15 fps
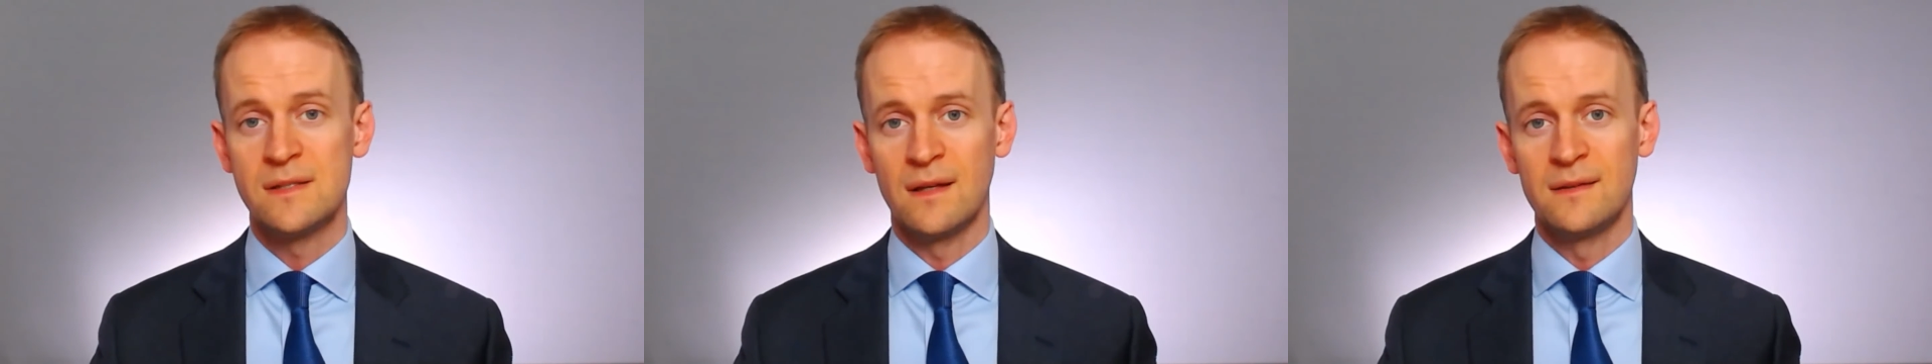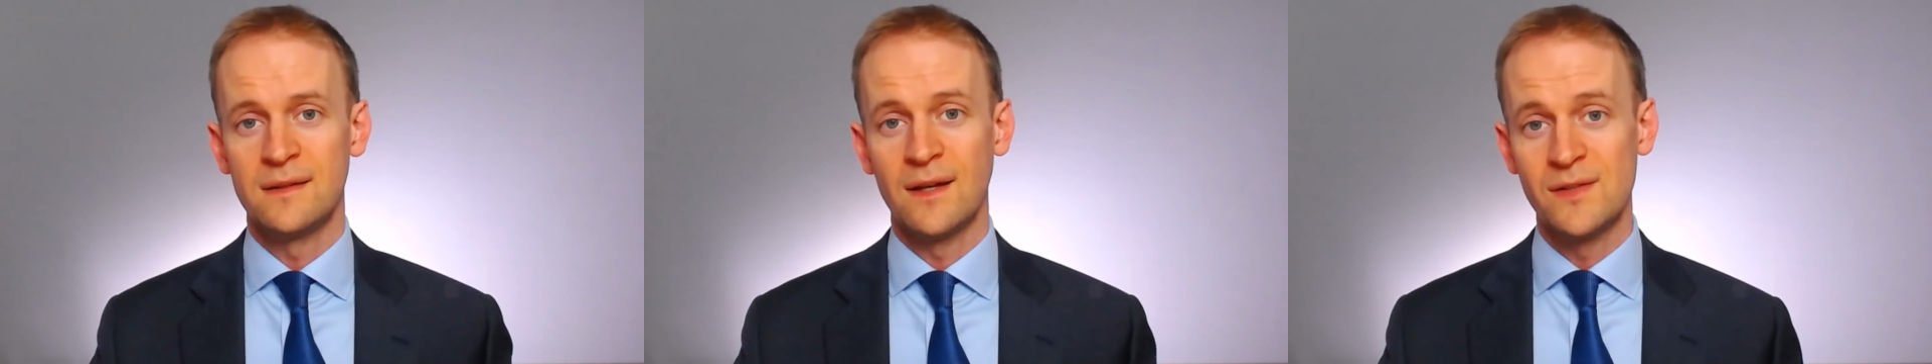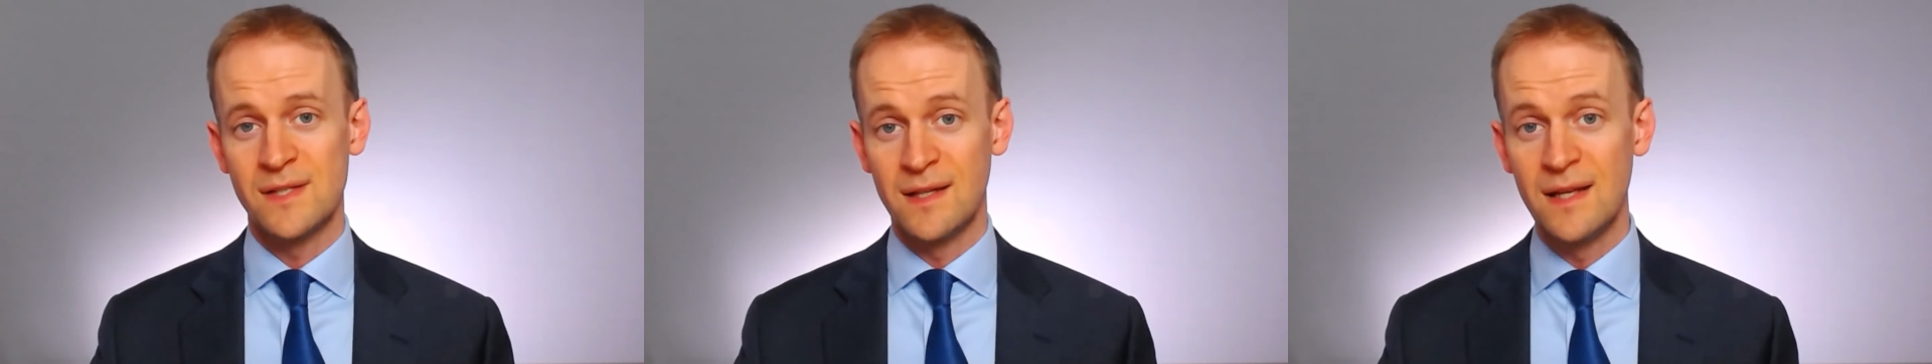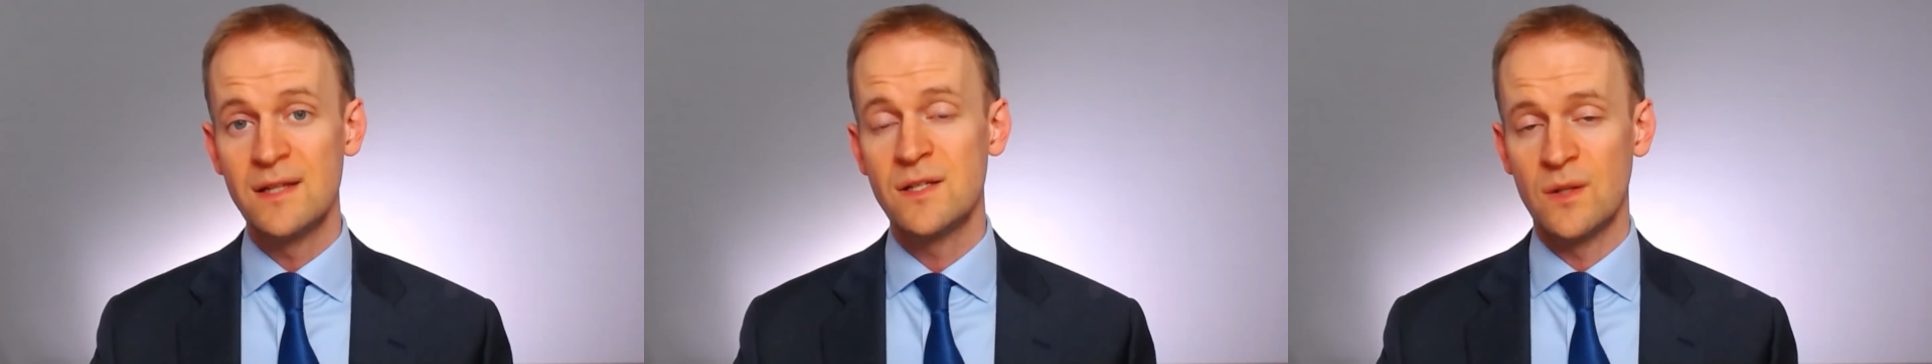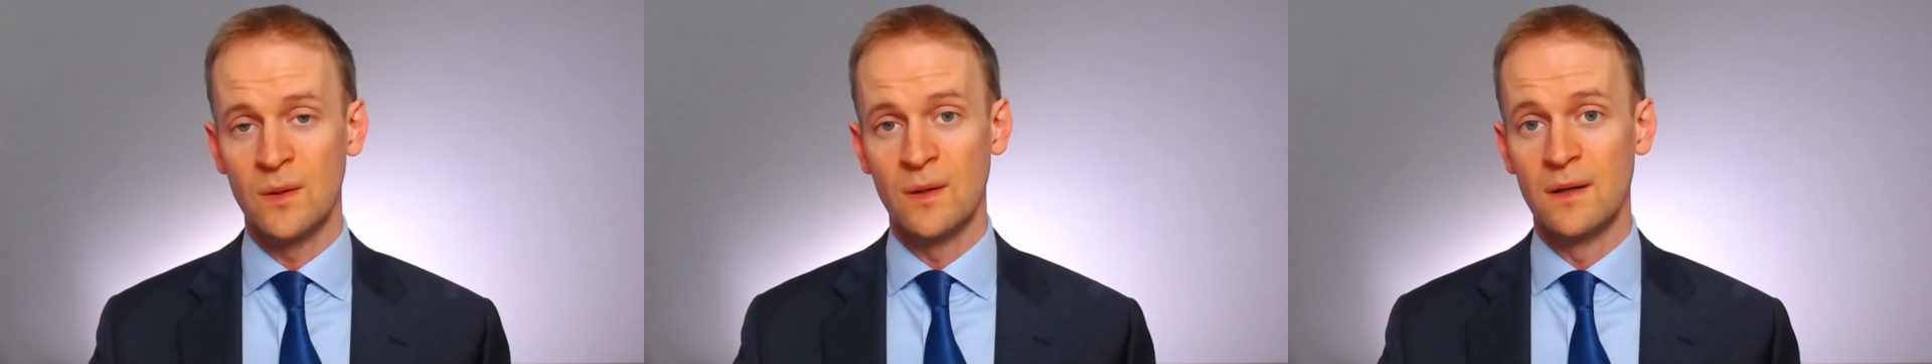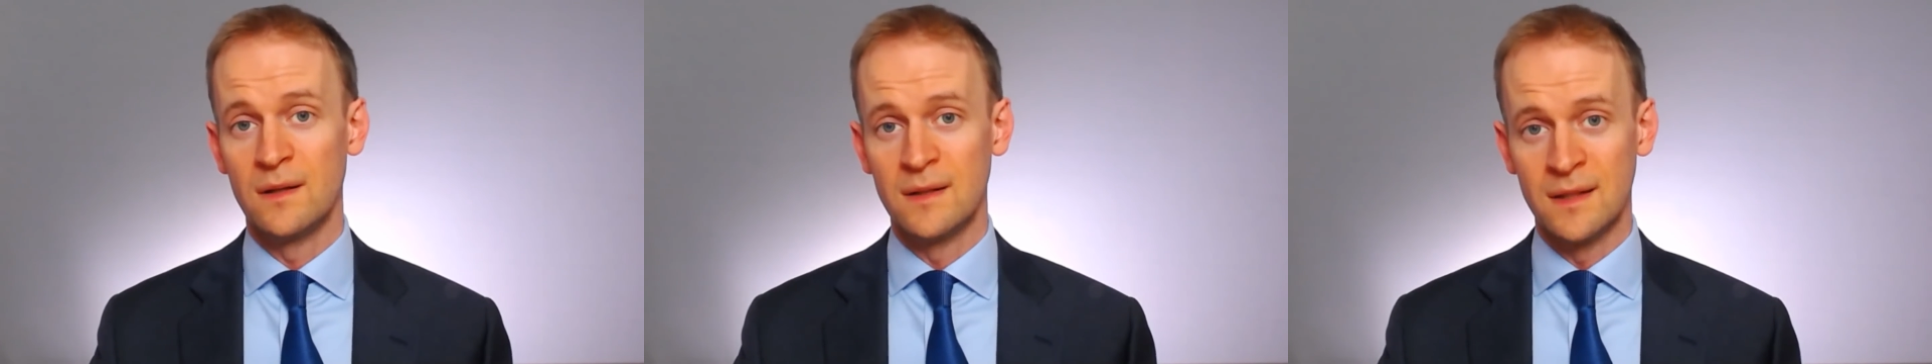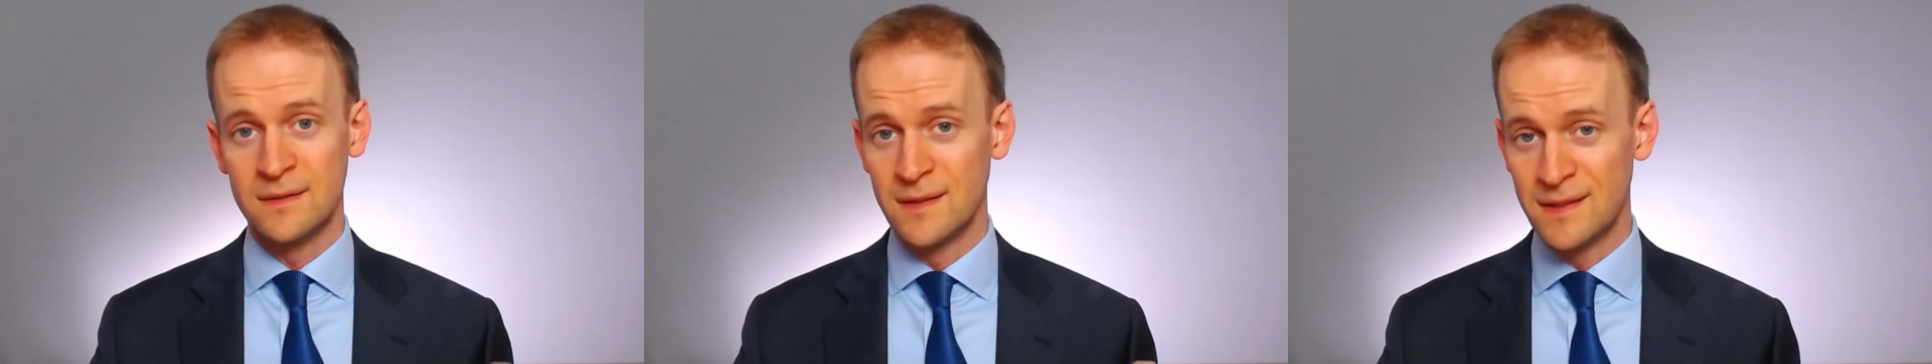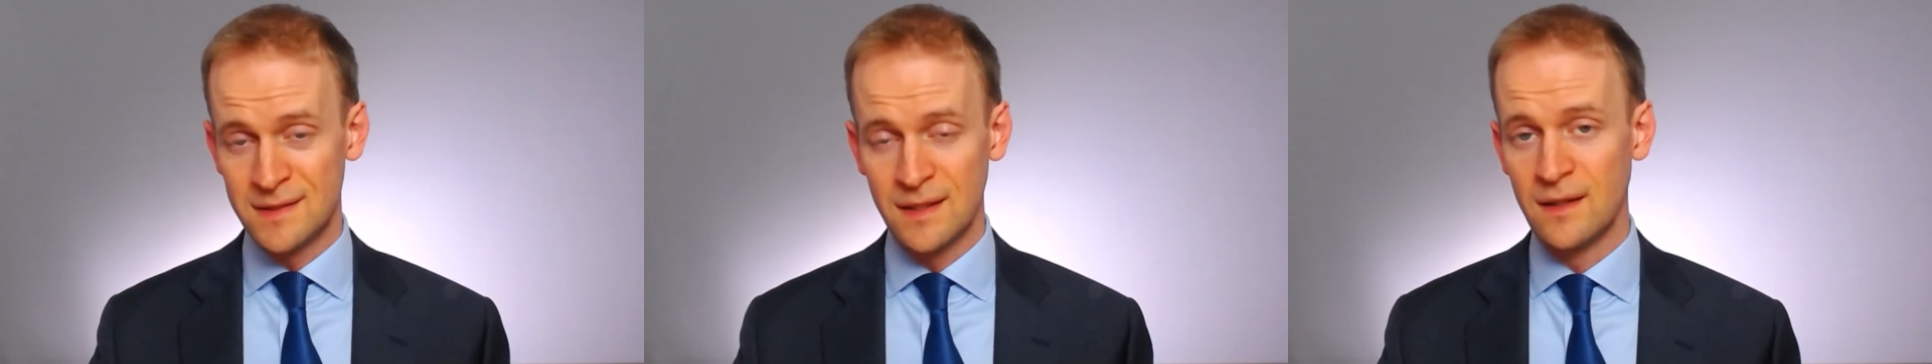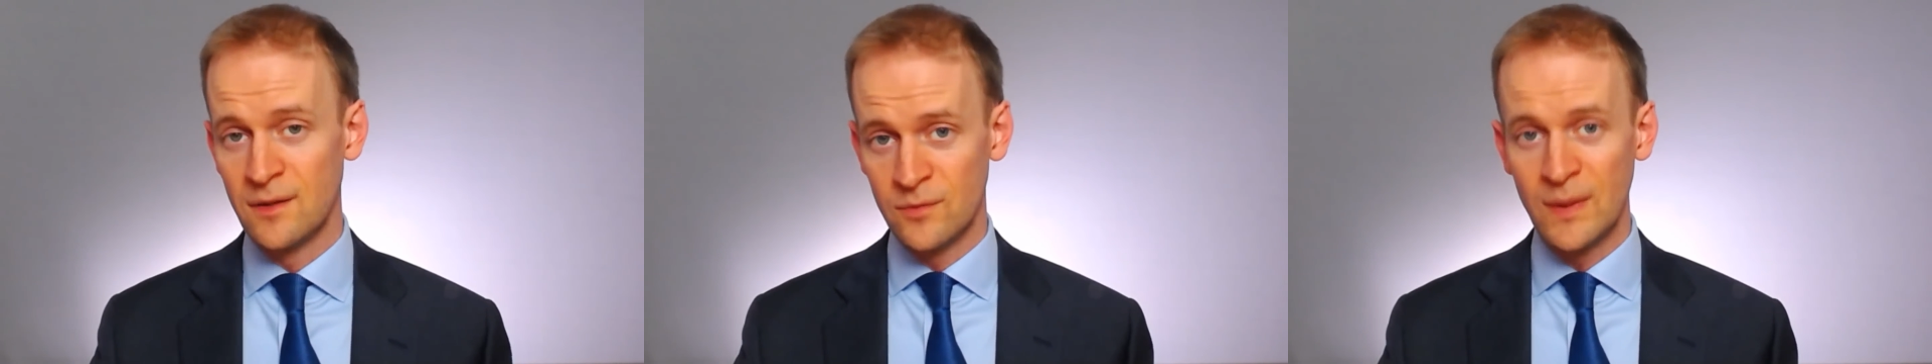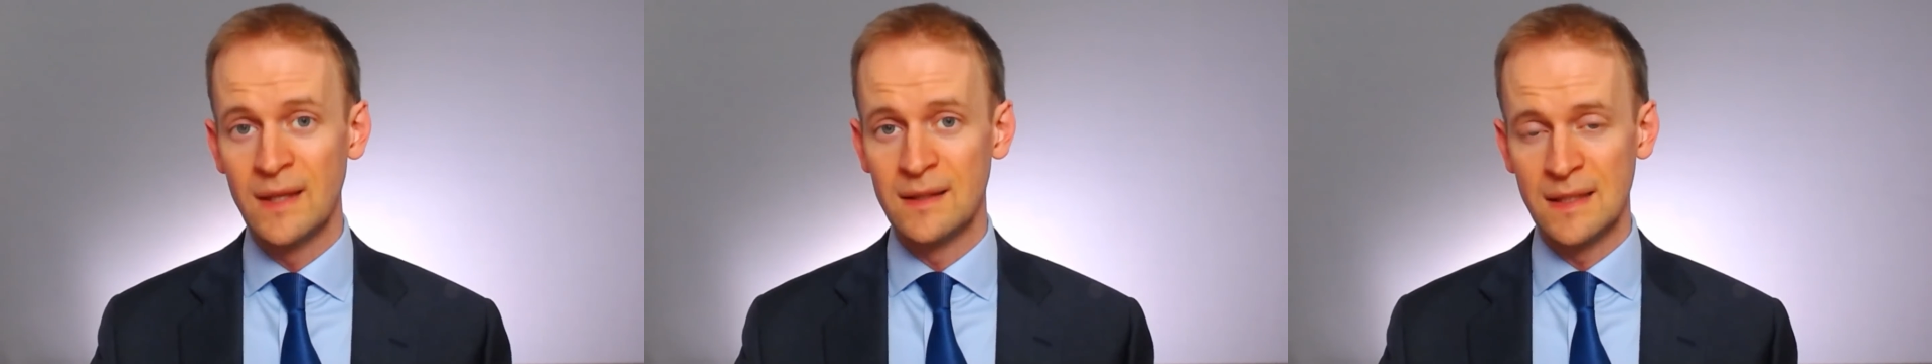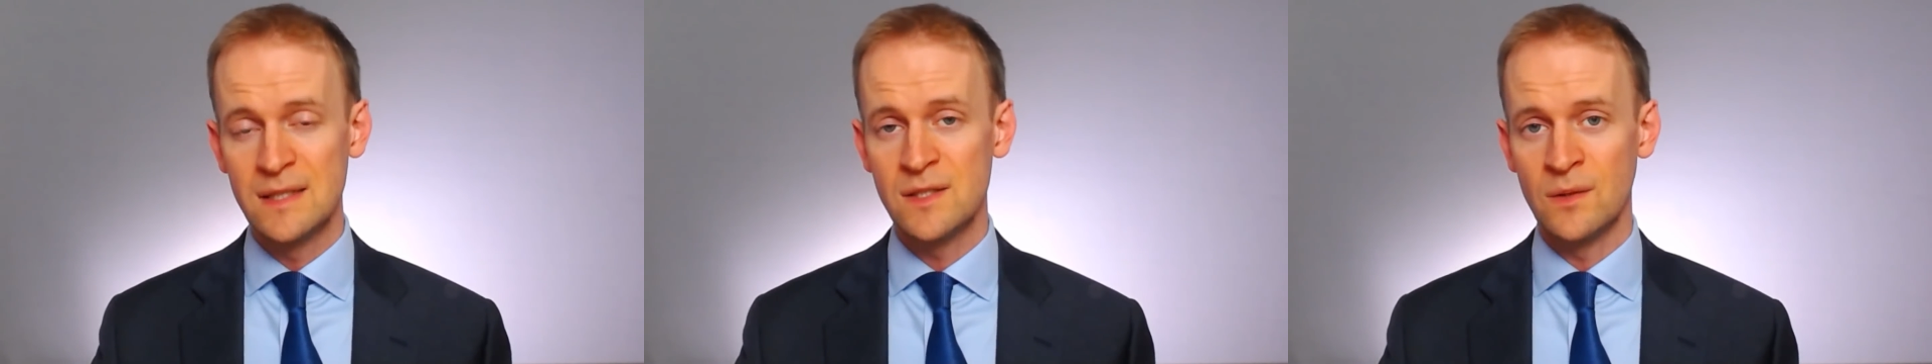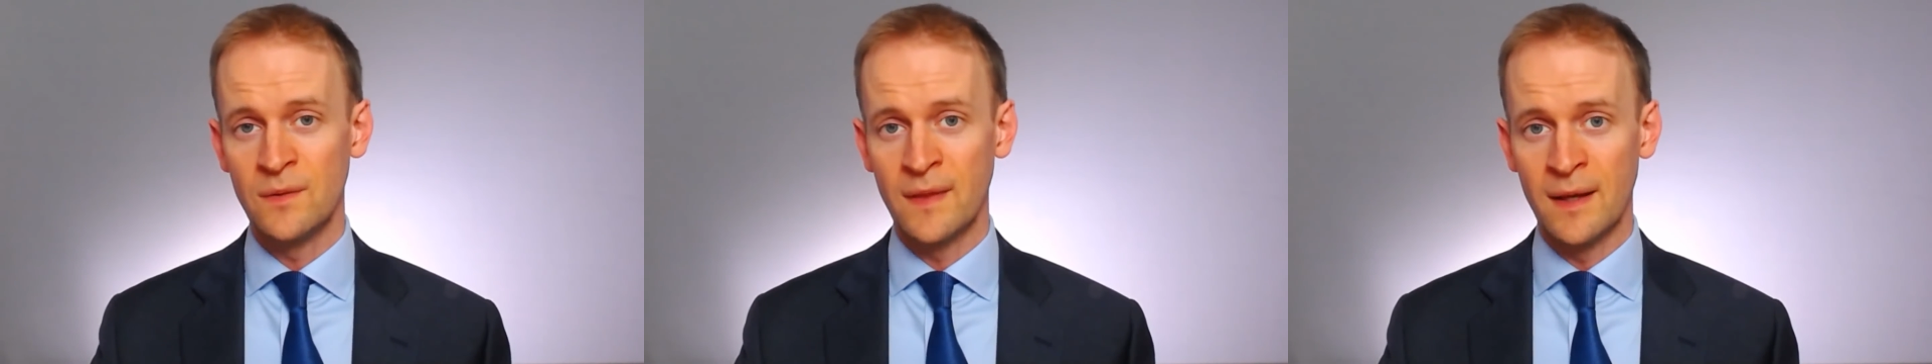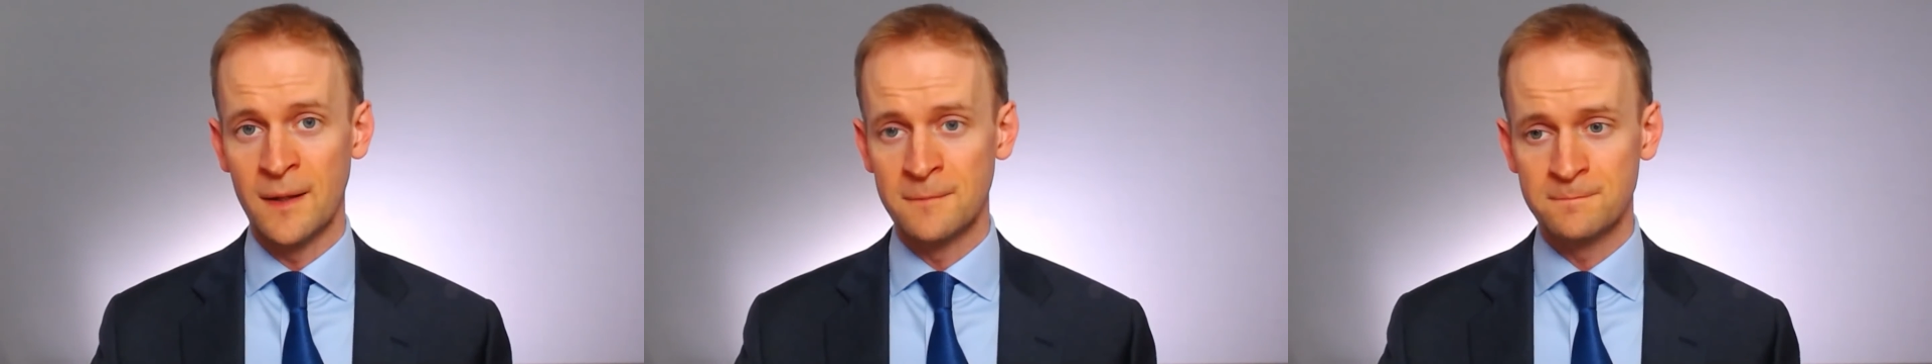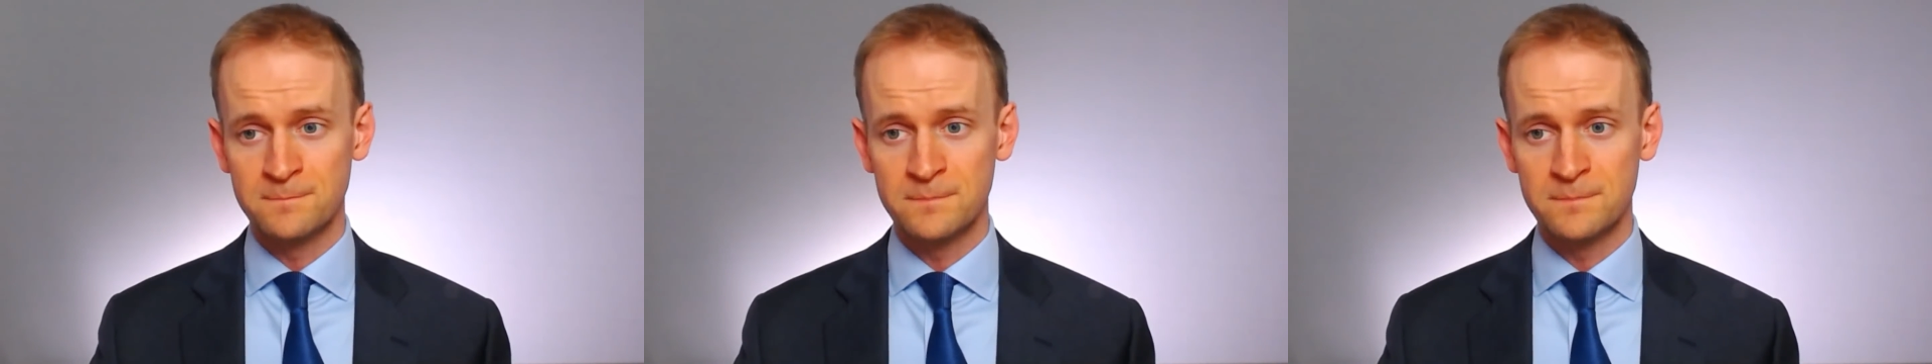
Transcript: an issue, a real issue there.